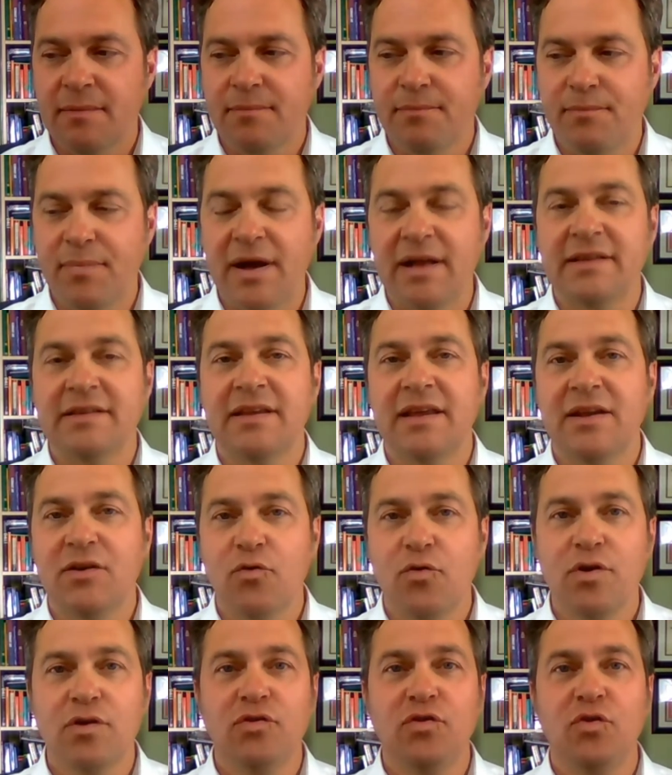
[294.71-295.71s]
But in
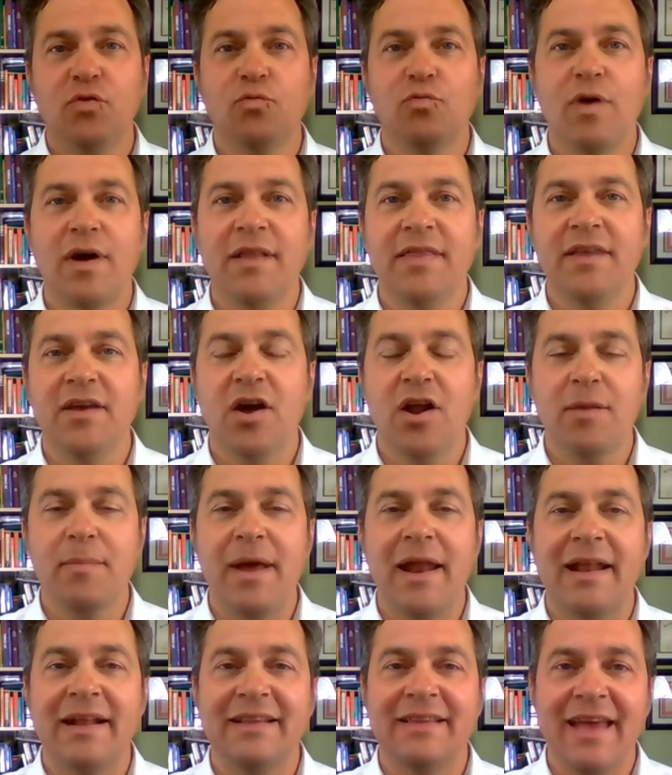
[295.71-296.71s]
order to run the
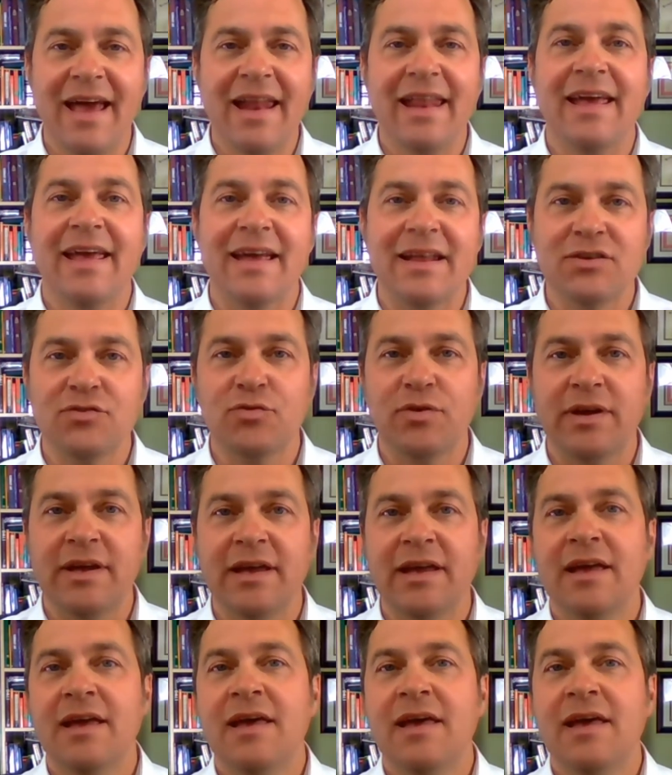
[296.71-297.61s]
automatic data entry,